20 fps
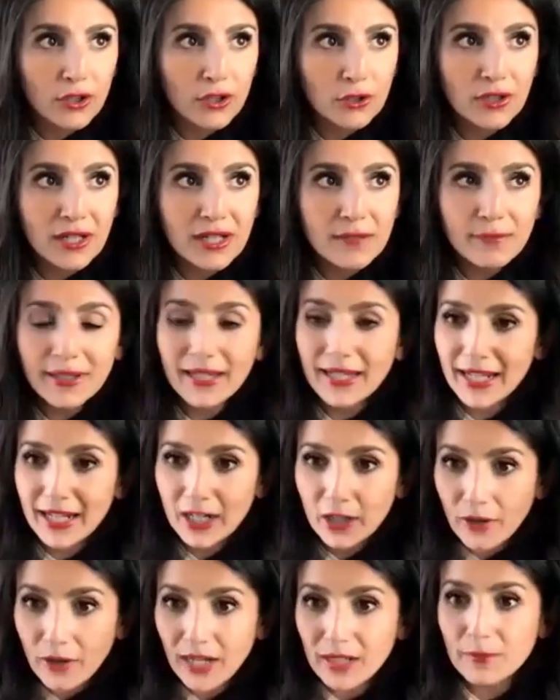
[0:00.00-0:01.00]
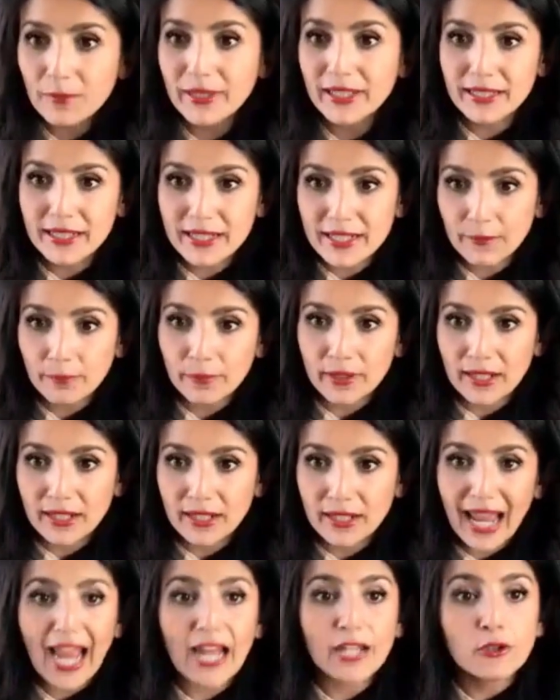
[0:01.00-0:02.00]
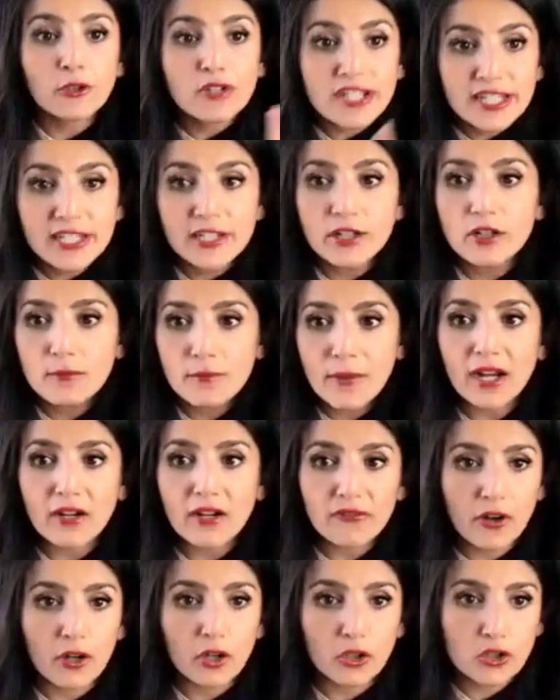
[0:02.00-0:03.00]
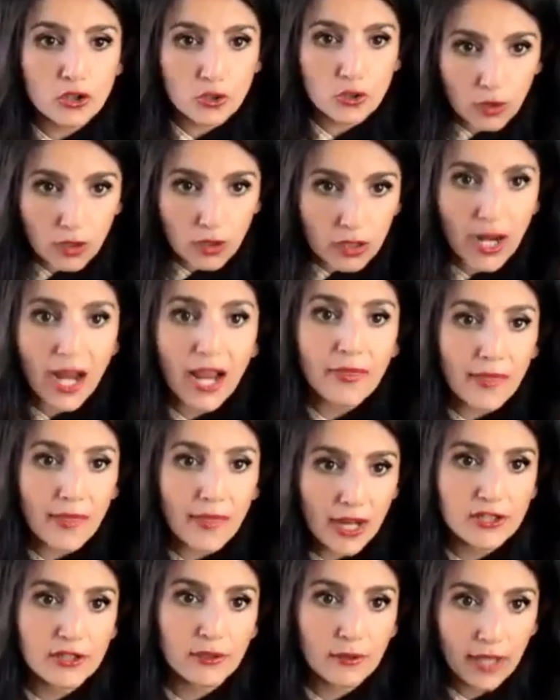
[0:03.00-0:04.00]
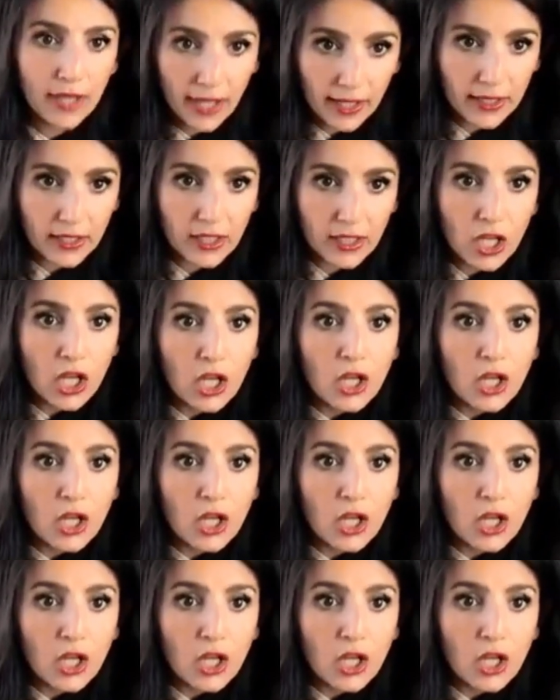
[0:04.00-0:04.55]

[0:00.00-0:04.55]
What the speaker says: You can be incredibly disciplined and you still might fall short, and that's okay.